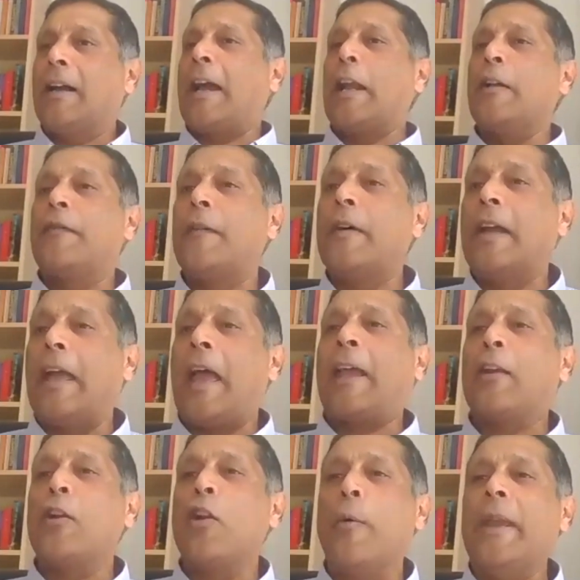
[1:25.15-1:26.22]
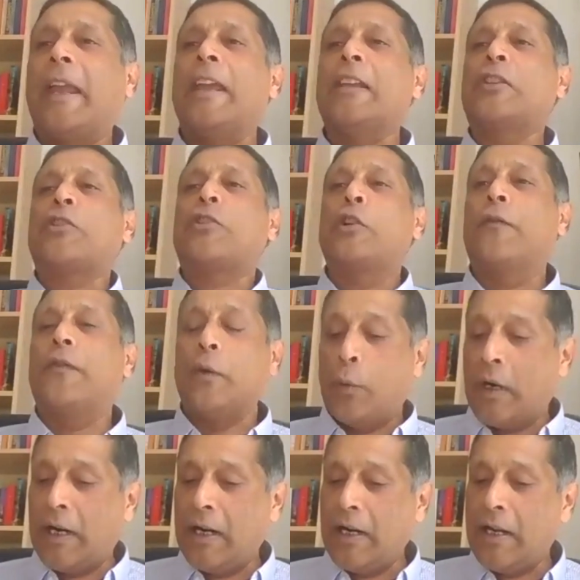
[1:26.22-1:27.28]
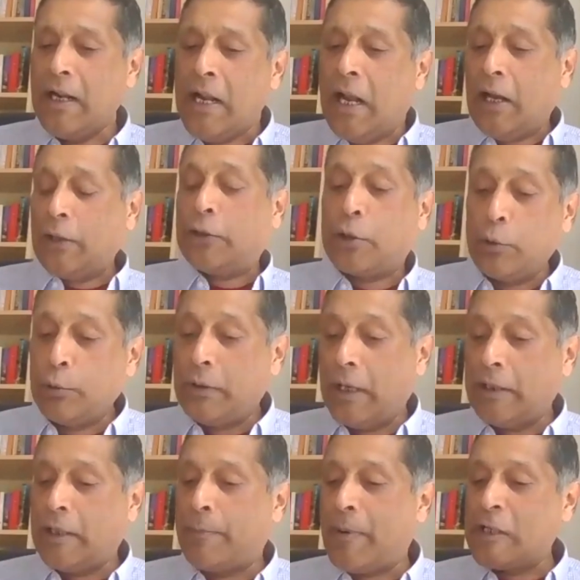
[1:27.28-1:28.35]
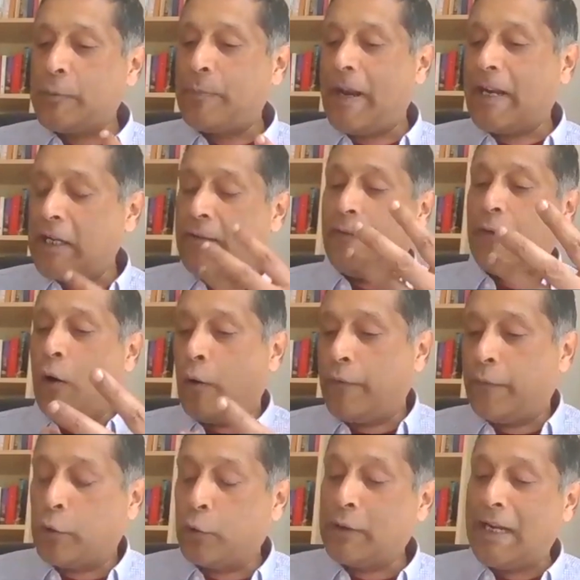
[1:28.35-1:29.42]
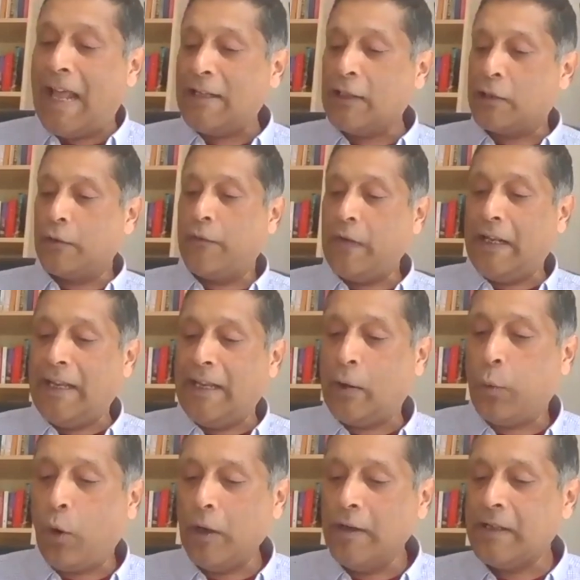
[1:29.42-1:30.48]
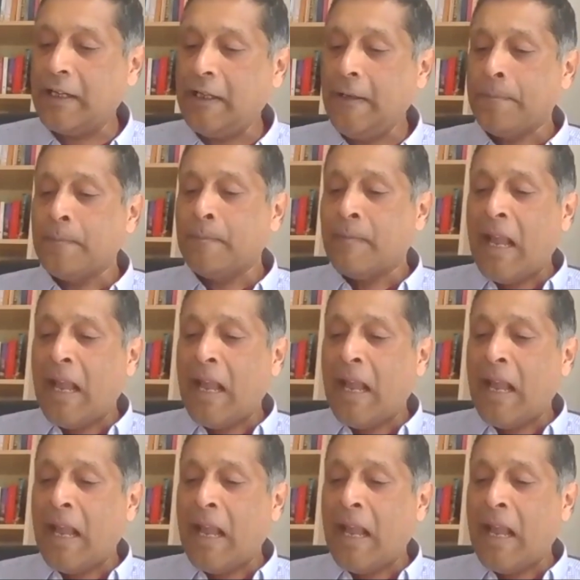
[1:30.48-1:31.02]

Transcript: kind of economic history of the world through the perspective of through the lens of inequality,